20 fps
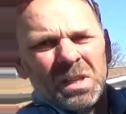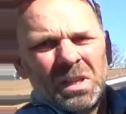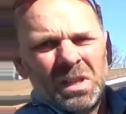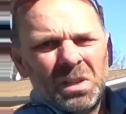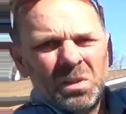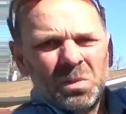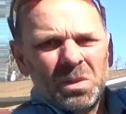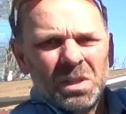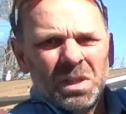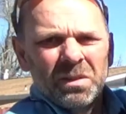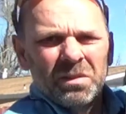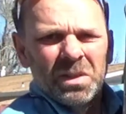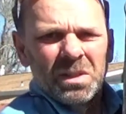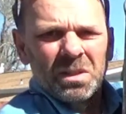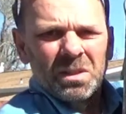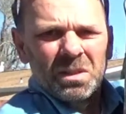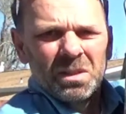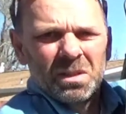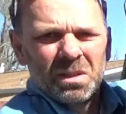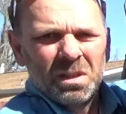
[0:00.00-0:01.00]
it was given
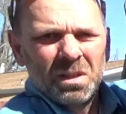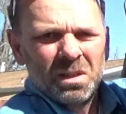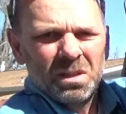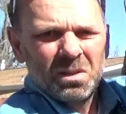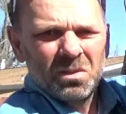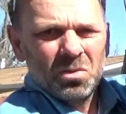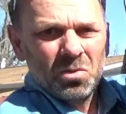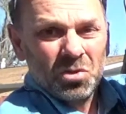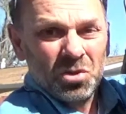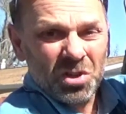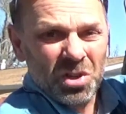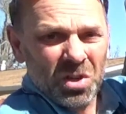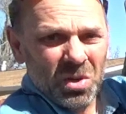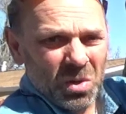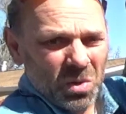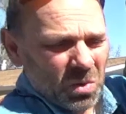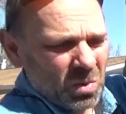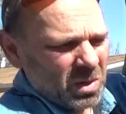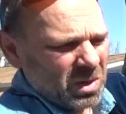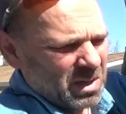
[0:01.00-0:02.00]
to Uncle
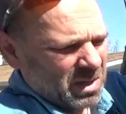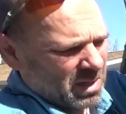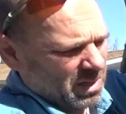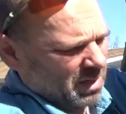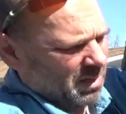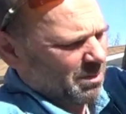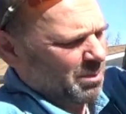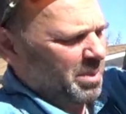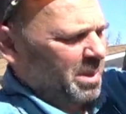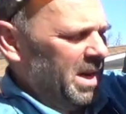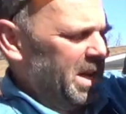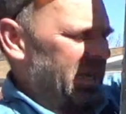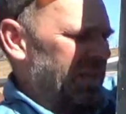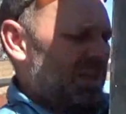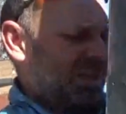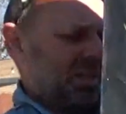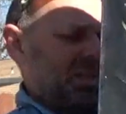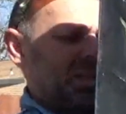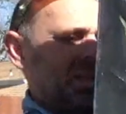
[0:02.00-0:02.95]
Joe back in